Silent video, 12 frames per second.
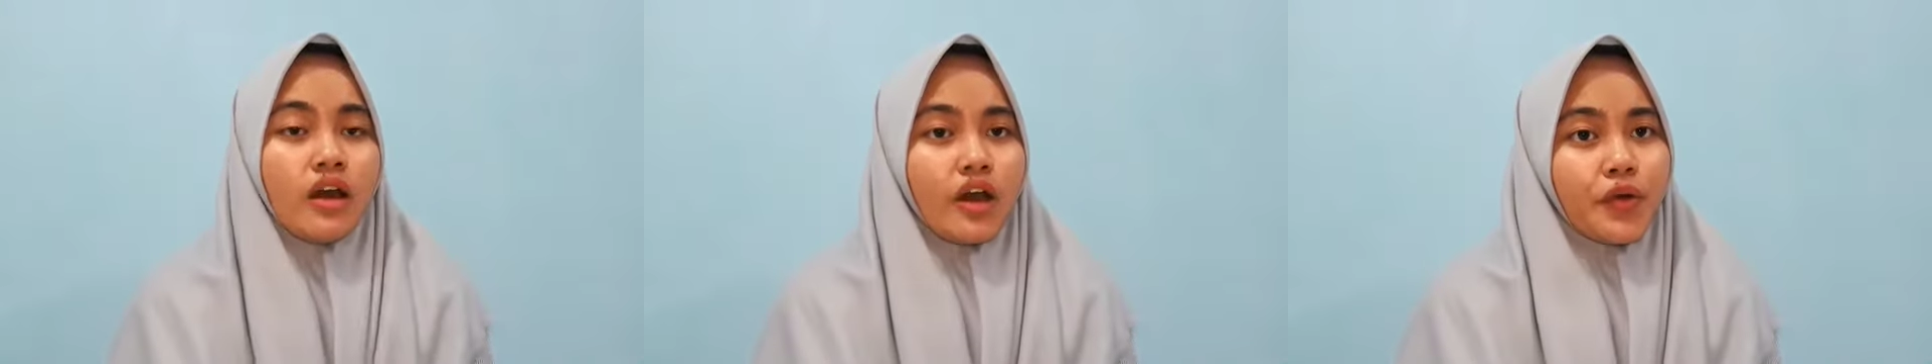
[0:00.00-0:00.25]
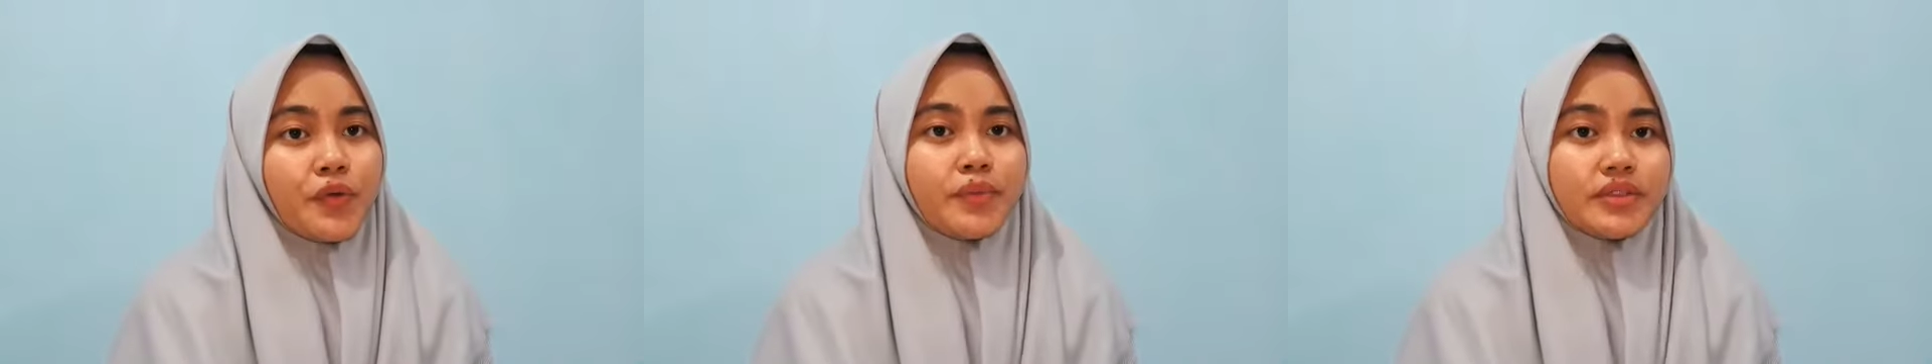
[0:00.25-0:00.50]

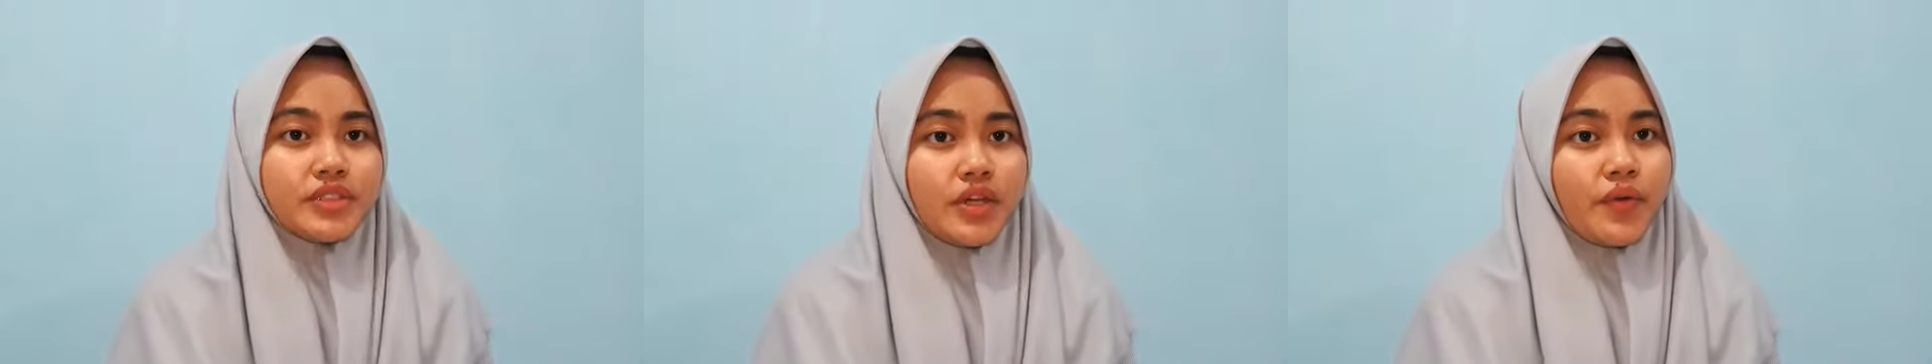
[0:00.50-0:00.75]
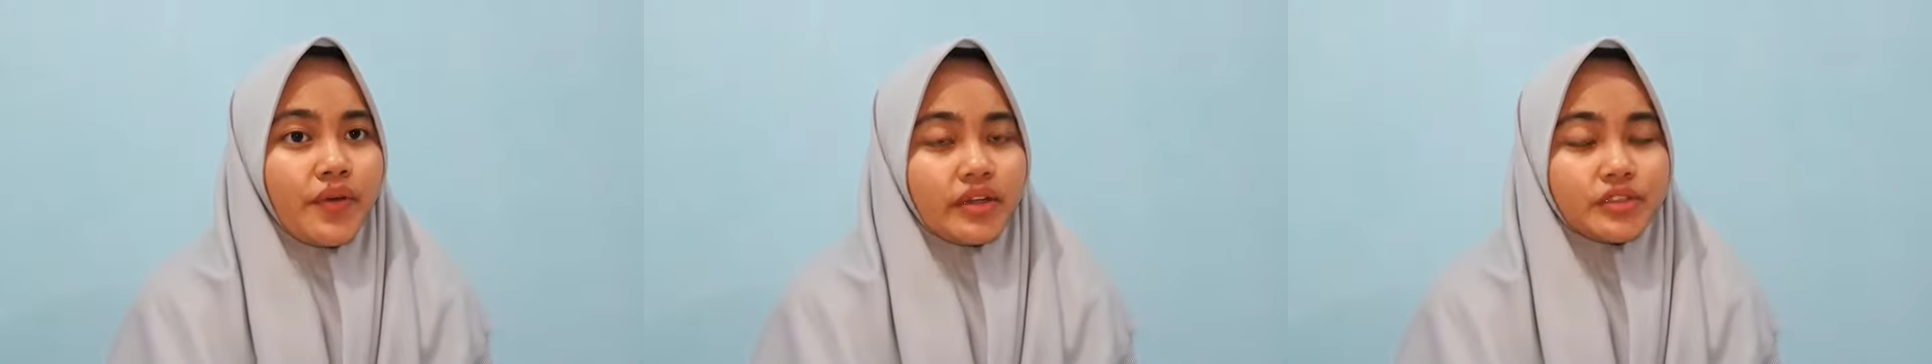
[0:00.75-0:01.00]
Our
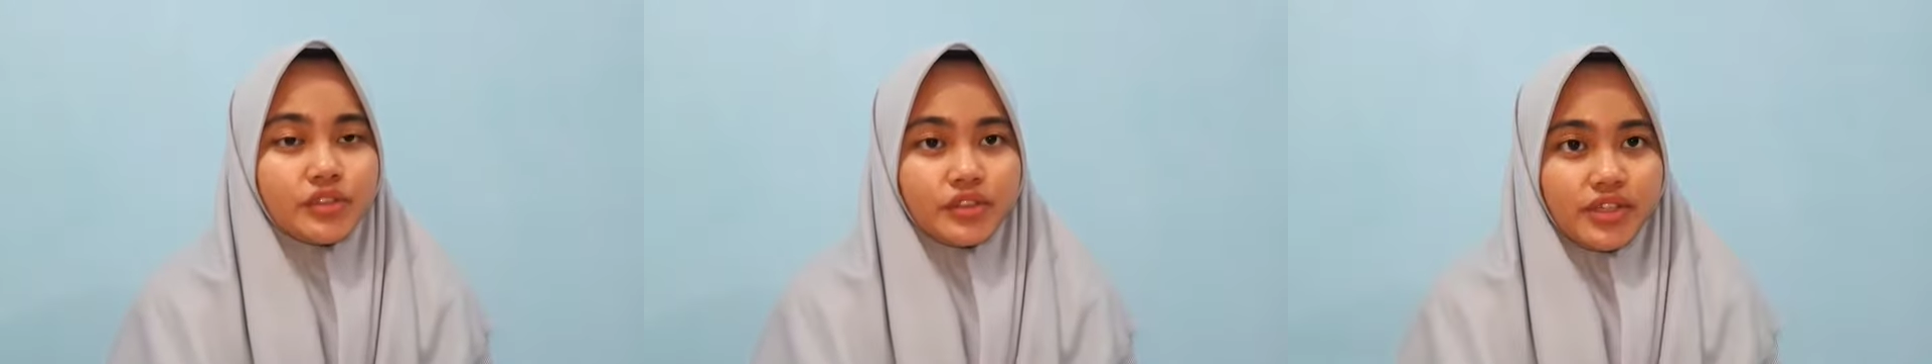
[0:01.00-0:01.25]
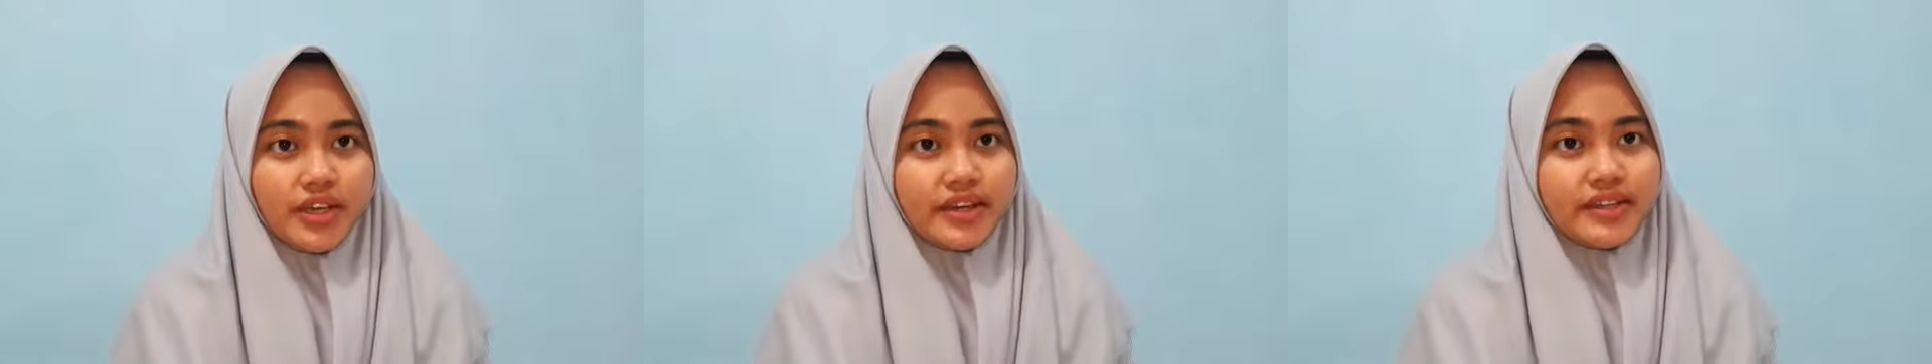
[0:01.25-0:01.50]
material
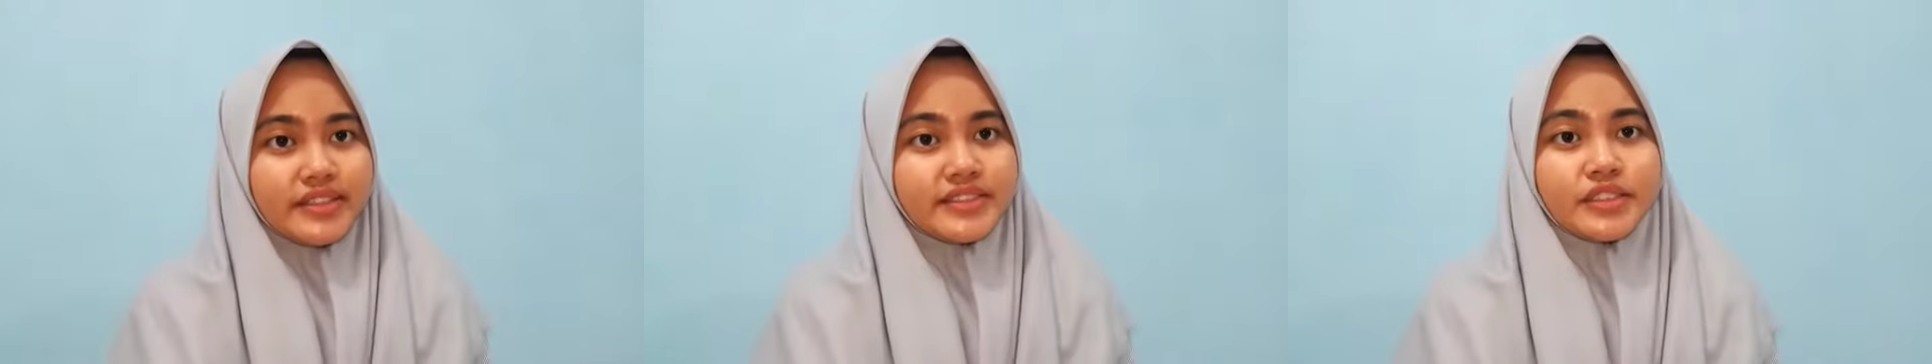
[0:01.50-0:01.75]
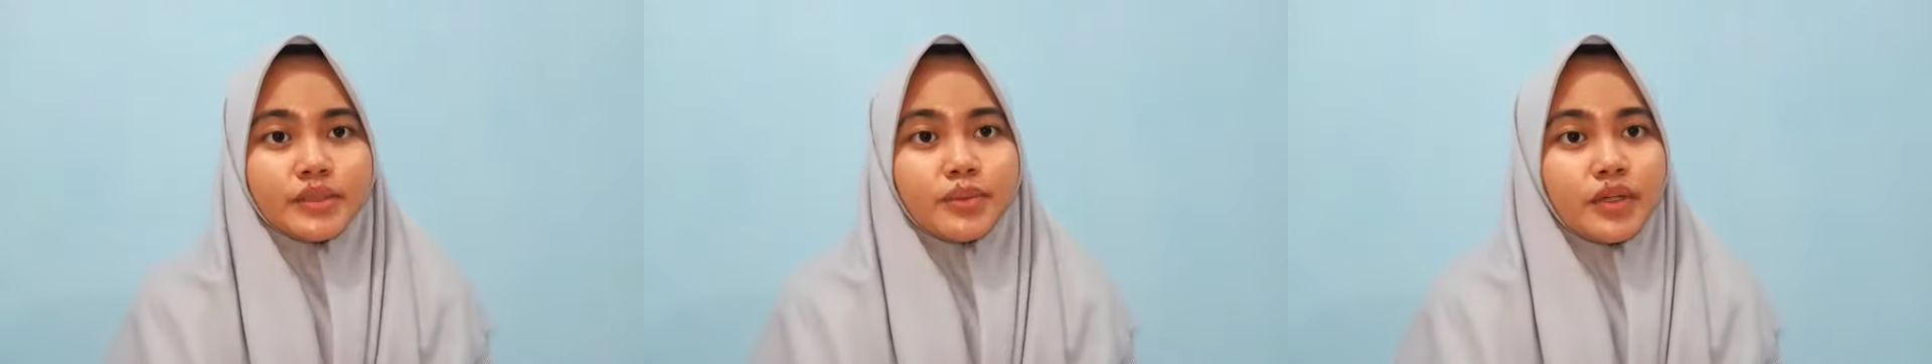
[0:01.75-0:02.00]
today
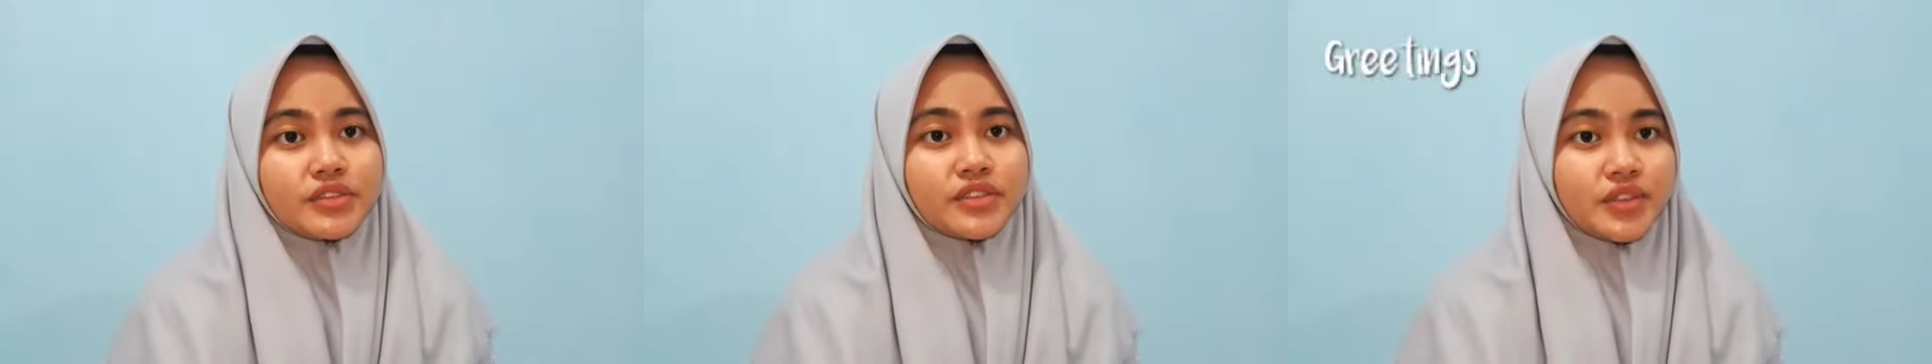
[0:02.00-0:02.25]
is about